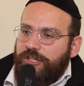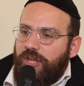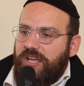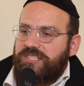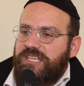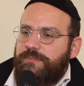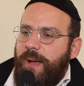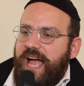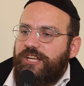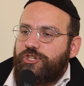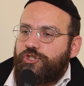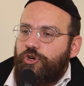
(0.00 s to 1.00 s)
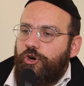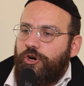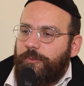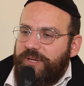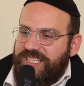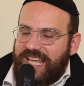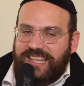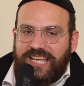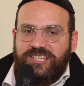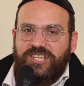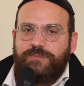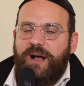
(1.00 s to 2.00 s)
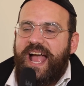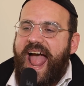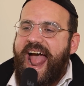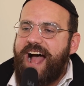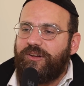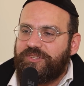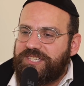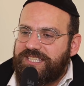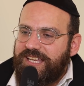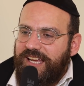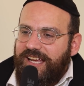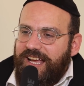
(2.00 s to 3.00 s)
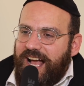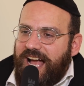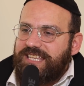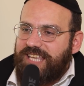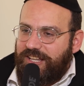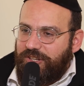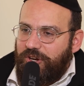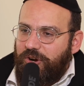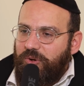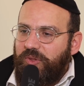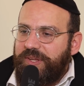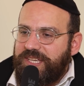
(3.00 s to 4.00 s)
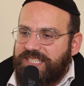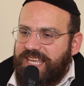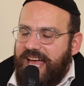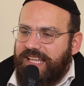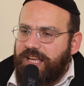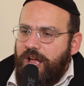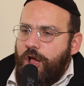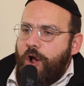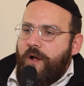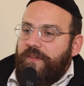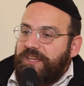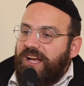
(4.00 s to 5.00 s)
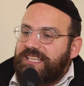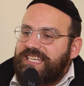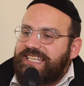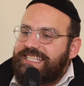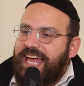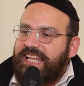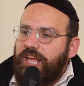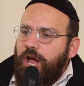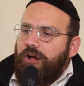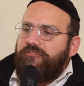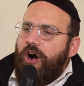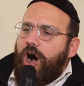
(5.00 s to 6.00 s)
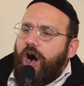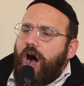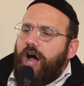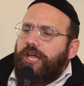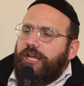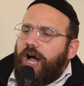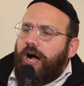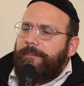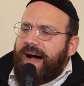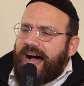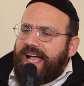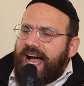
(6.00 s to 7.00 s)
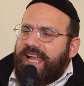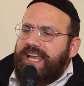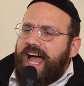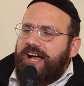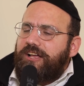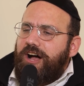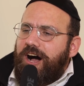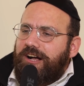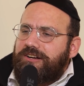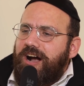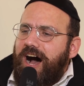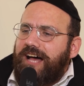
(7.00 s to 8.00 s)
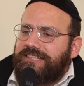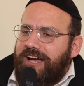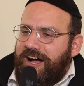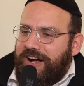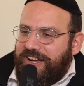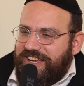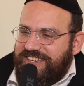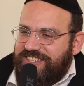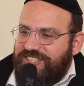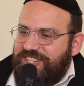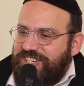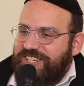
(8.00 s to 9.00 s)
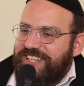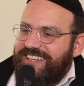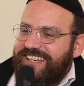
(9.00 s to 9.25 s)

"Das ist mein Stub." He said, "This is my house." I said, "No." He said, "Yes." He said, "V'hoyo machanecho kadosh."